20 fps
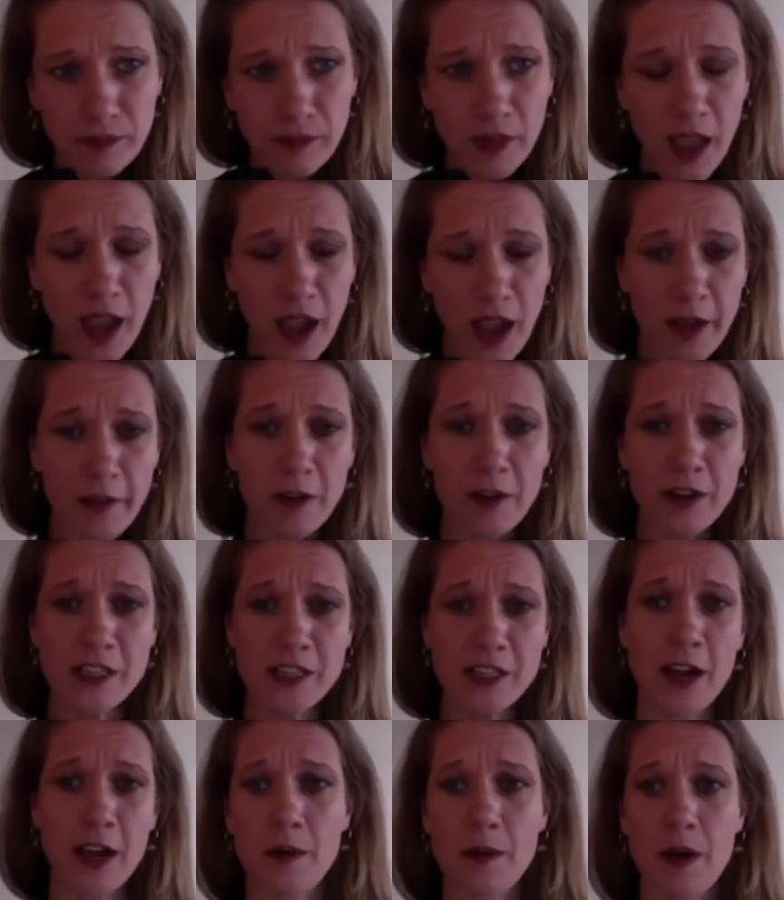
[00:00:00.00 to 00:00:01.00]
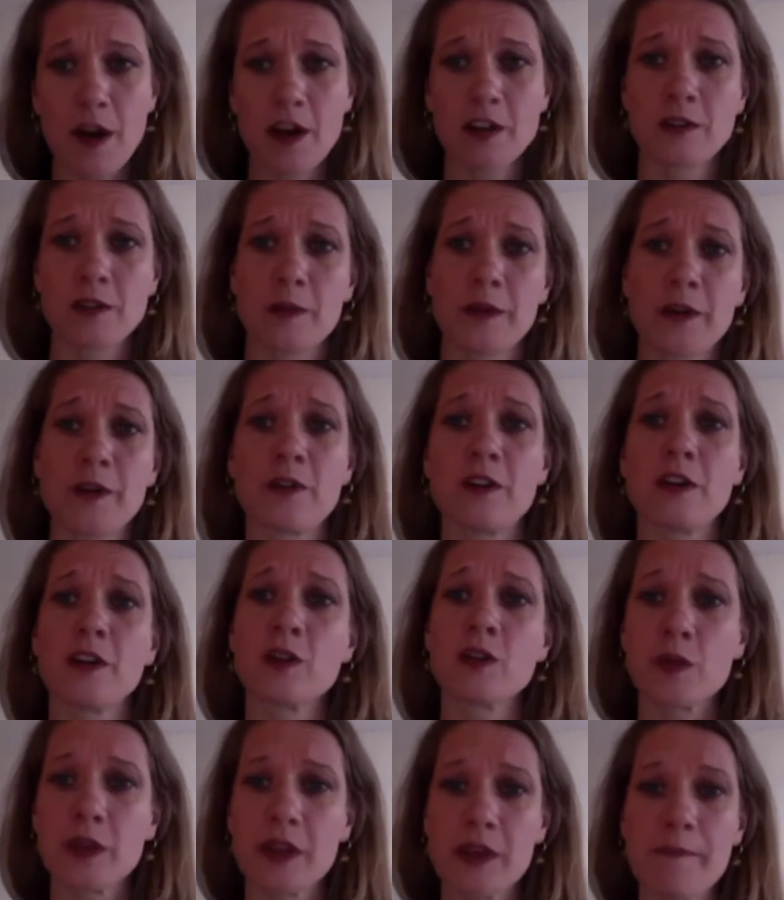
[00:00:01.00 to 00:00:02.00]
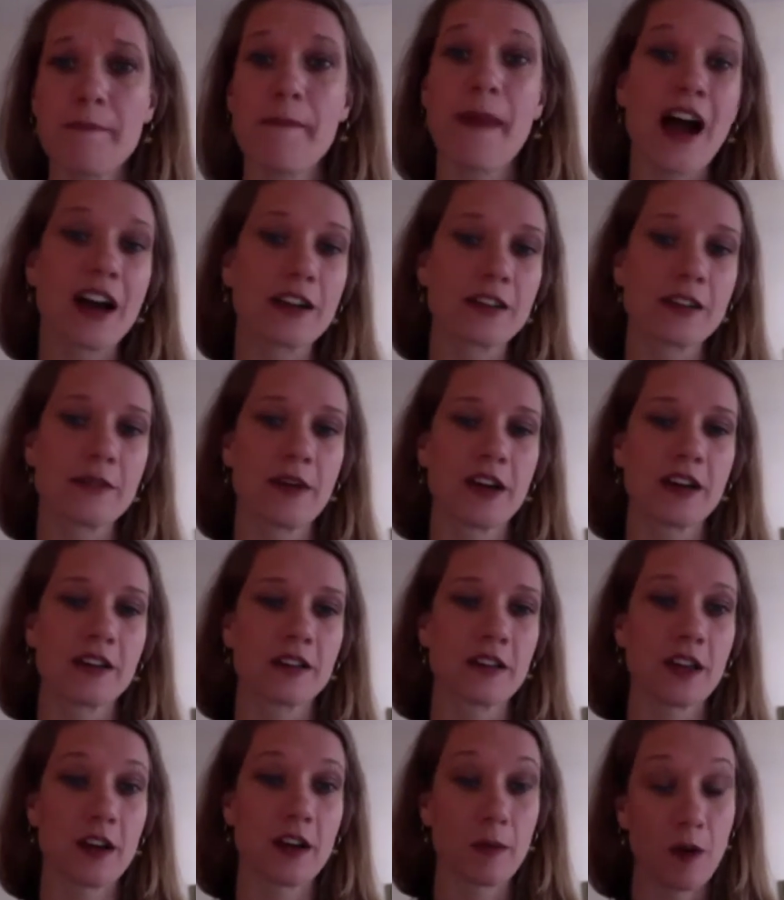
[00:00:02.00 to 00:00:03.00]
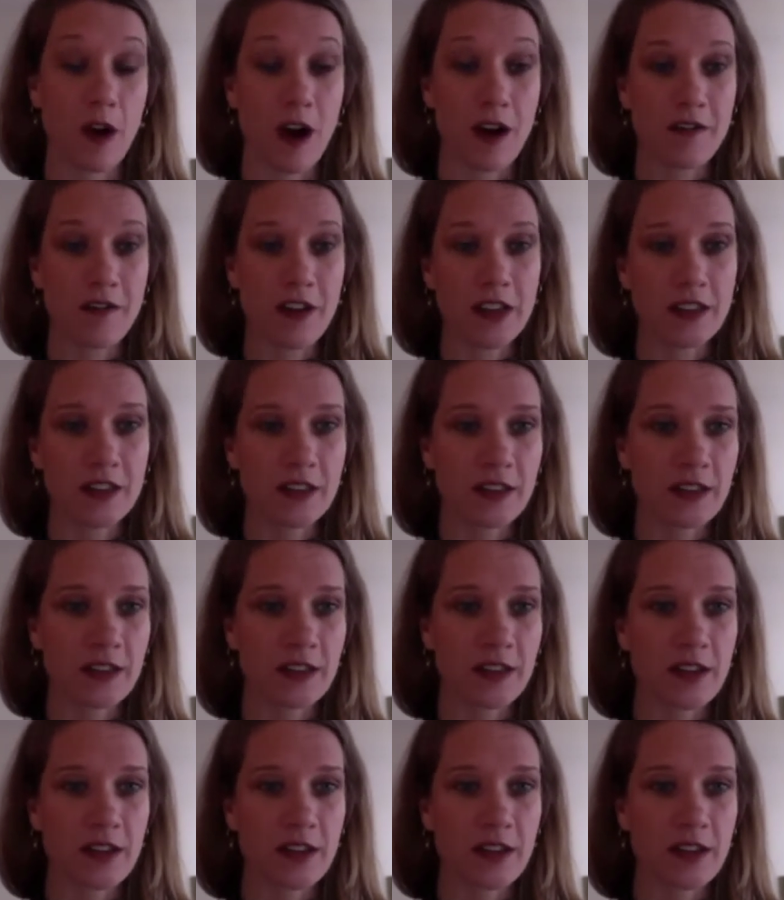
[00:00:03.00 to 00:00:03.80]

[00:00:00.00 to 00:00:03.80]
I'm going to help entrepreneurs really maximize their profits,